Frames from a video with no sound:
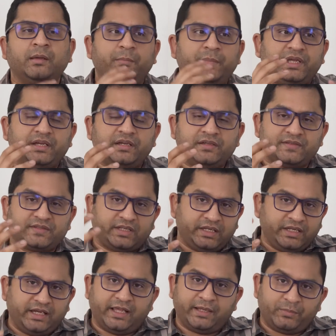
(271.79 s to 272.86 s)
because
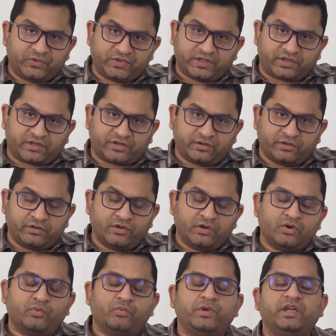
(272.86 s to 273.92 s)
in liposuction
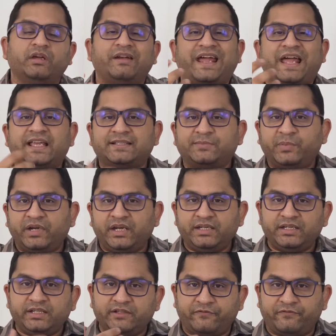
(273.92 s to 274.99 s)
we are
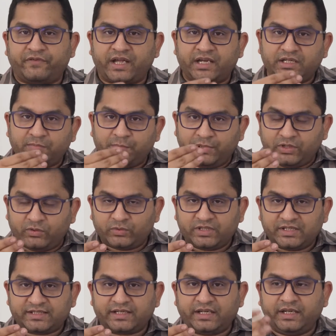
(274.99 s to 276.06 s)
aspirating the fat below
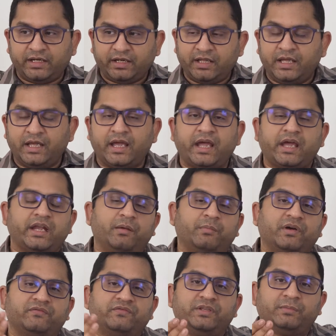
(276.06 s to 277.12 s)
the skin and
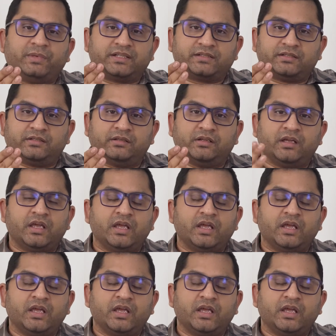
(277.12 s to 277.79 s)
above the muscle.